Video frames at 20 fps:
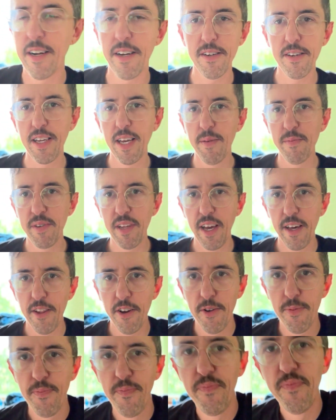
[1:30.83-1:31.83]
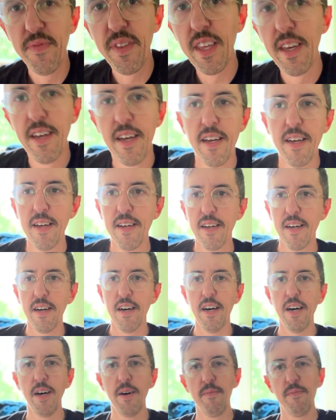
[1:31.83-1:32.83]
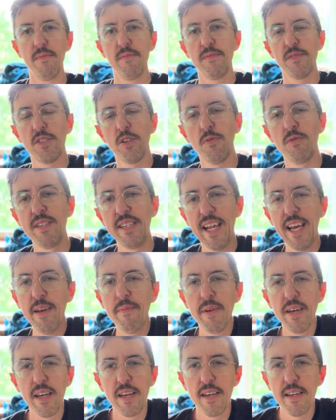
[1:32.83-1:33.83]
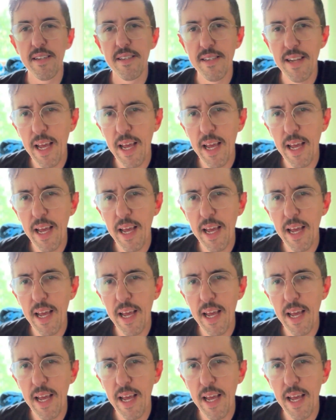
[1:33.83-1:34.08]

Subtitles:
all came together. So naming